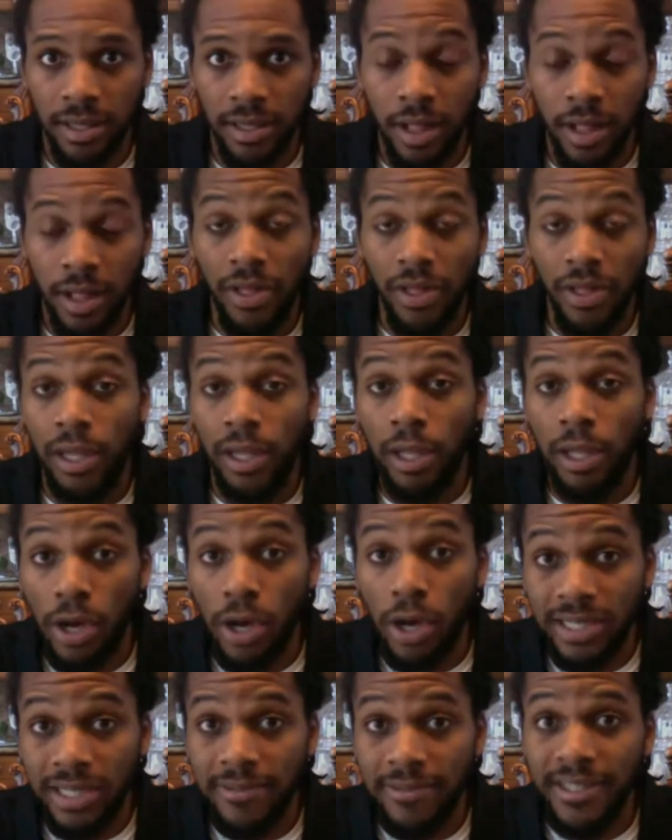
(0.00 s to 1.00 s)
the
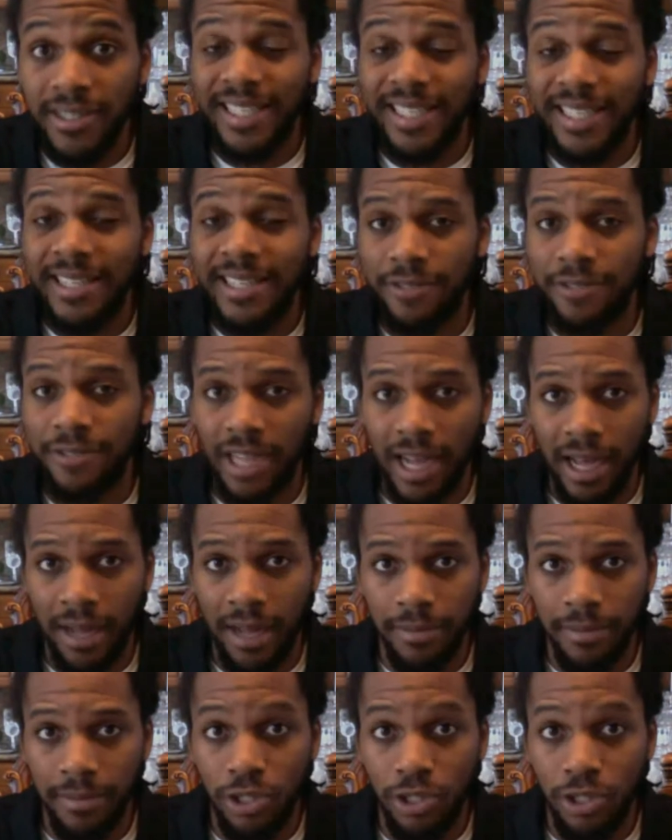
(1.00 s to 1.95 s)
loss of Steve Jobs